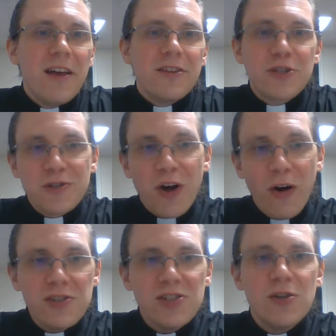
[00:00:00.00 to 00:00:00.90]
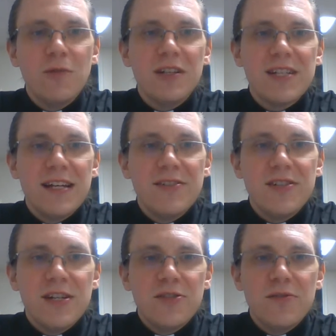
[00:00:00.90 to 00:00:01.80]
The church also will attend
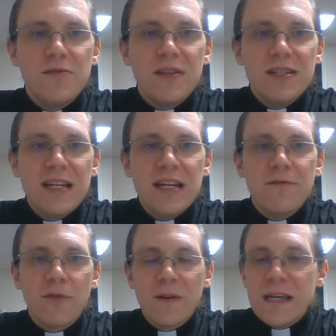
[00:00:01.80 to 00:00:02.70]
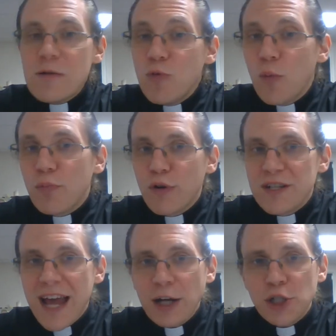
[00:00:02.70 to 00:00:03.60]
to the need for equal
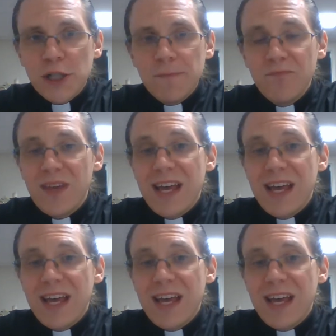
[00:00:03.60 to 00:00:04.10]
protection,